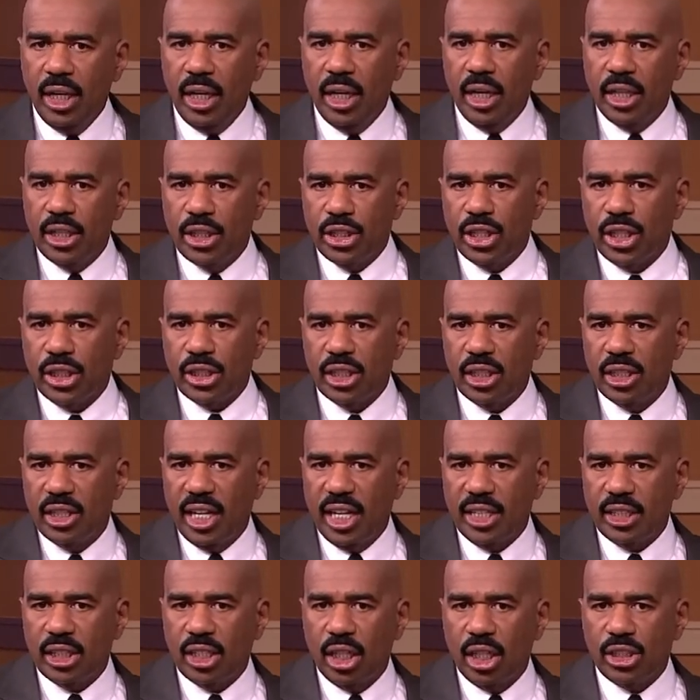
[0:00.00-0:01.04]
and just
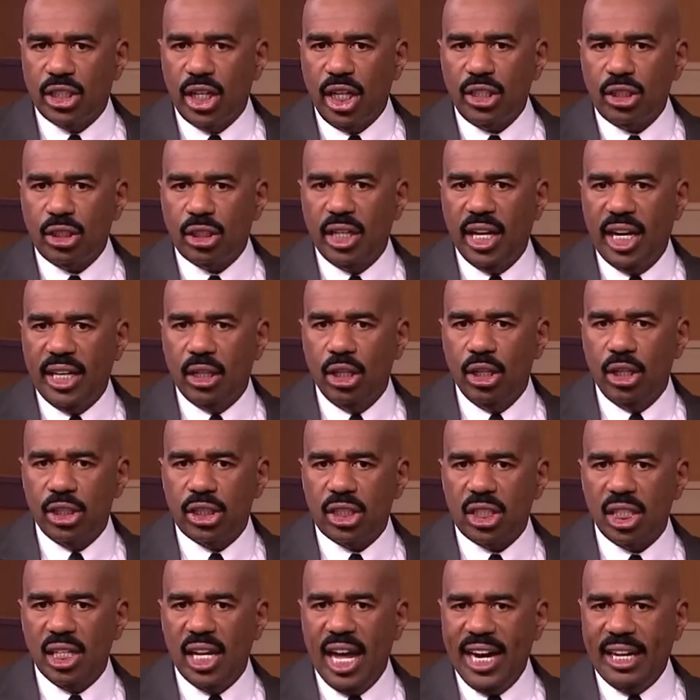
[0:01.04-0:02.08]
that's the, just that little
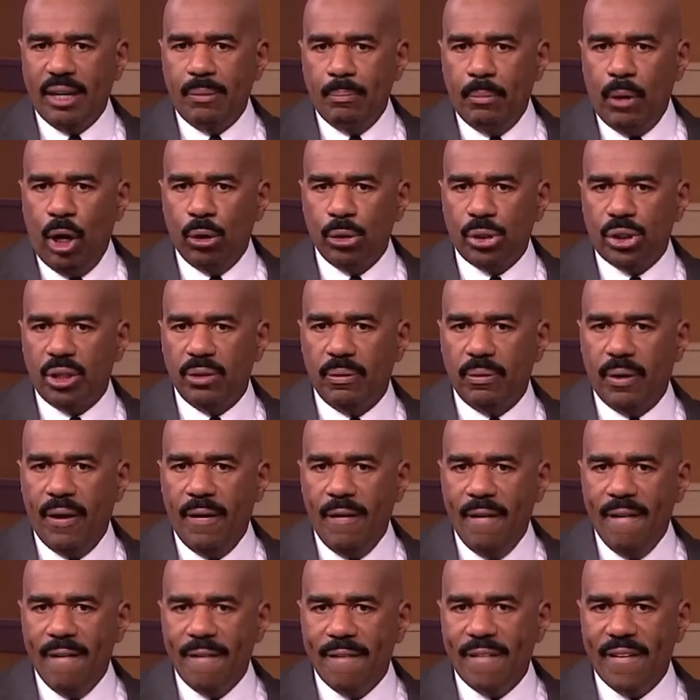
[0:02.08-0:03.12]
slight motion, right,
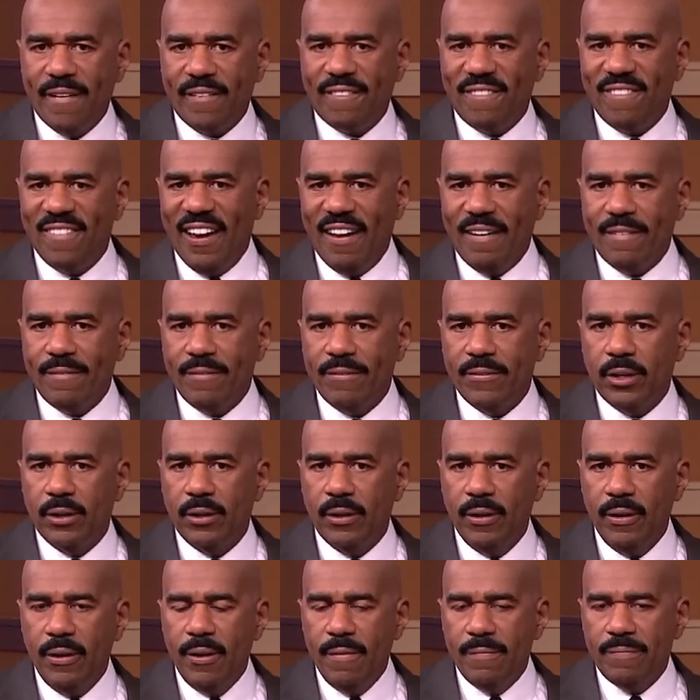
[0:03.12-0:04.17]
just that,
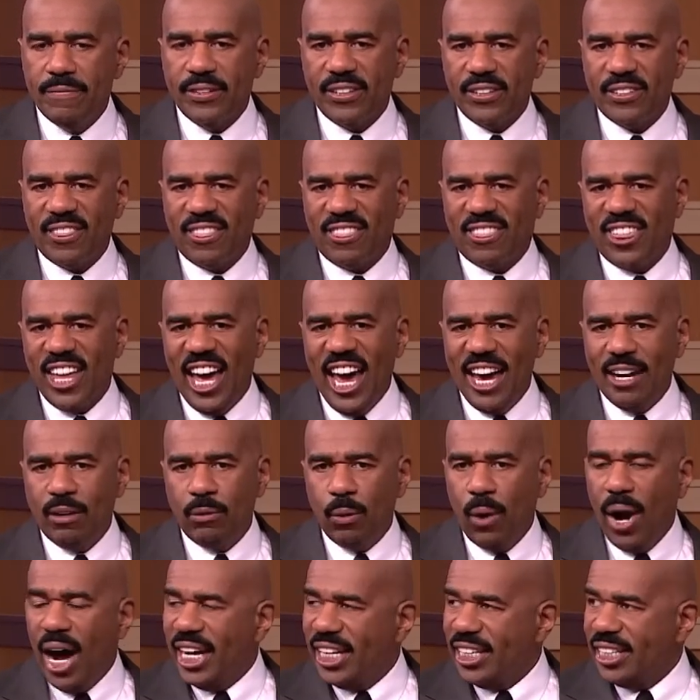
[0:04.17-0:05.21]
just that
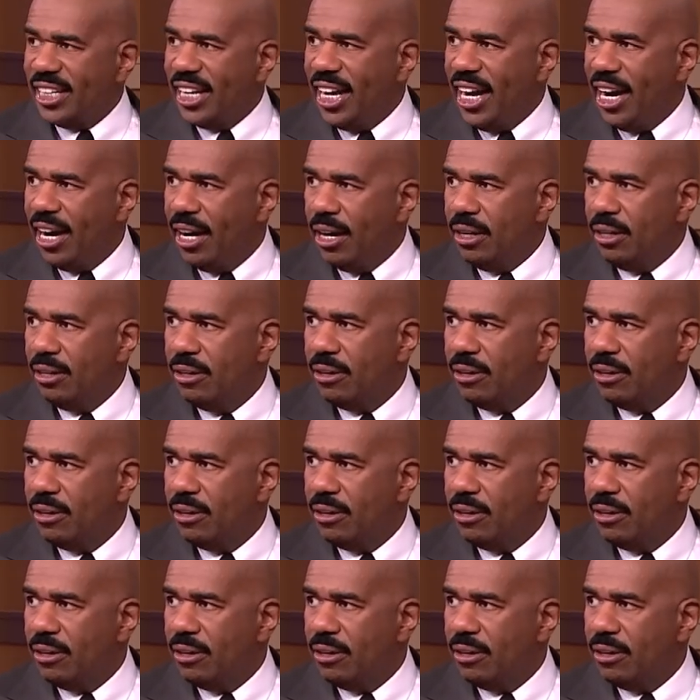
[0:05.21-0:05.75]
right there.